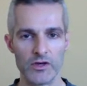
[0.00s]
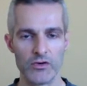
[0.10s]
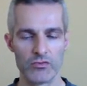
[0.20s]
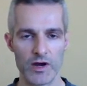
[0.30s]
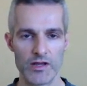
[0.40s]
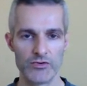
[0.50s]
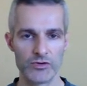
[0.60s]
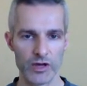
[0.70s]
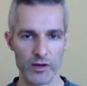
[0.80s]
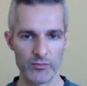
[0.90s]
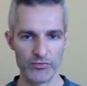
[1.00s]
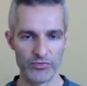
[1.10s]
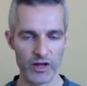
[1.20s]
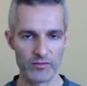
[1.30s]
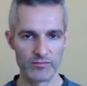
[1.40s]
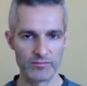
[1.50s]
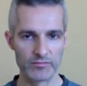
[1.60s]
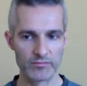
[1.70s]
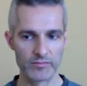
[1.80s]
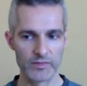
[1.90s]
where you come from,
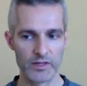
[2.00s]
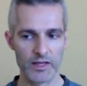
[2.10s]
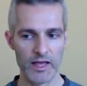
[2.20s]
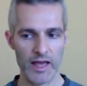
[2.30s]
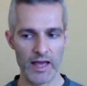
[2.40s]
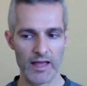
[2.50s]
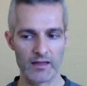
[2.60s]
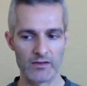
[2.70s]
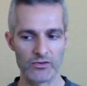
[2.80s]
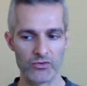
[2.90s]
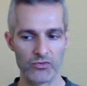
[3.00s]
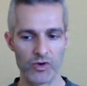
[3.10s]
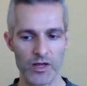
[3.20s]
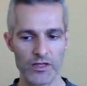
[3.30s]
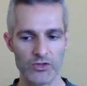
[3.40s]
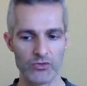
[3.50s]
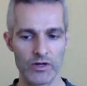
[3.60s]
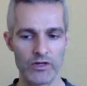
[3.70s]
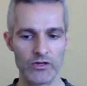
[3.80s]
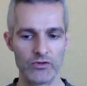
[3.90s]
and what you
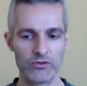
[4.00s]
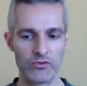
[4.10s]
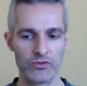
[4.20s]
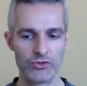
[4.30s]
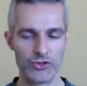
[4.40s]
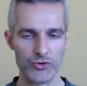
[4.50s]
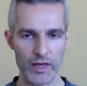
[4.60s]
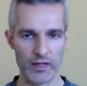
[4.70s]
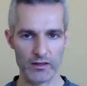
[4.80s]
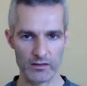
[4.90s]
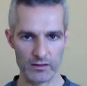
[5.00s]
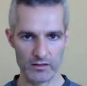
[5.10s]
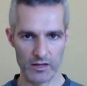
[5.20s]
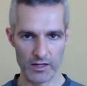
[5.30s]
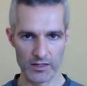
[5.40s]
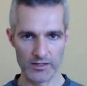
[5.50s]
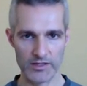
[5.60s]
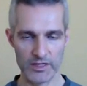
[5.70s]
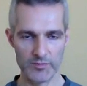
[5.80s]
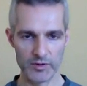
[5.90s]
are doing on a
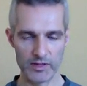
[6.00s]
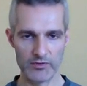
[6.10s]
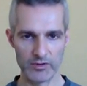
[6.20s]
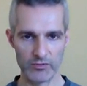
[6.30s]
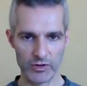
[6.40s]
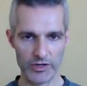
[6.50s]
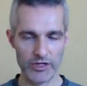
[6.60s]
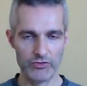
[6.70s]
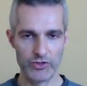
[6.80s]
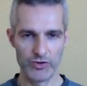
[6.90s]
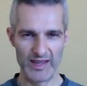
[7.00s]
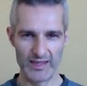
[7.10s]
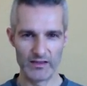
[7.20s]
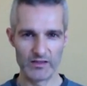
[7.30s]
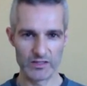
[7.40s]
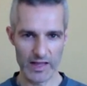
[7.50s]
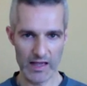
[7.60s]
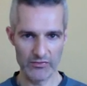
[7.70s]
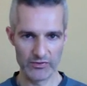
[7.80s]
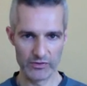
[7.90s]
deeper level, what are you doing in this
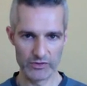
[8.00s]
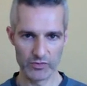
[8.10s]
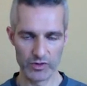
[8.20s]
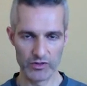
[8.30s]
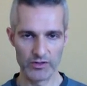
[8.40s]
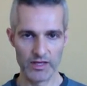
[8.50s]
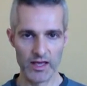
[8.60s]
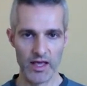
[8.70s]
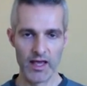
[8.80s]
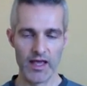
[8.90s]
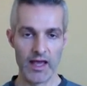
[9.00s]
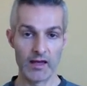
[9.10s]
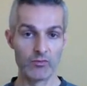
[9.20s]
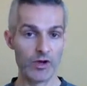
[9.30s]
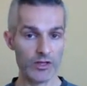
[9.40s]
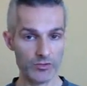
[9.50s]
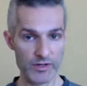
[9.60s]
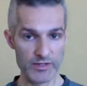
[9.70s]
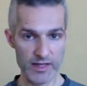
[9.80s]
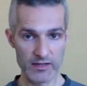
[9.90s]
life, in this world, and what you were
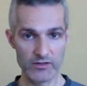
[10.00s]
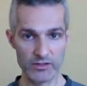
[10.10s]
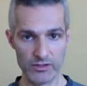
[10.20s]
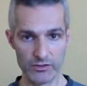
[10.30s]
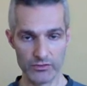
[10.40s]
sent to do.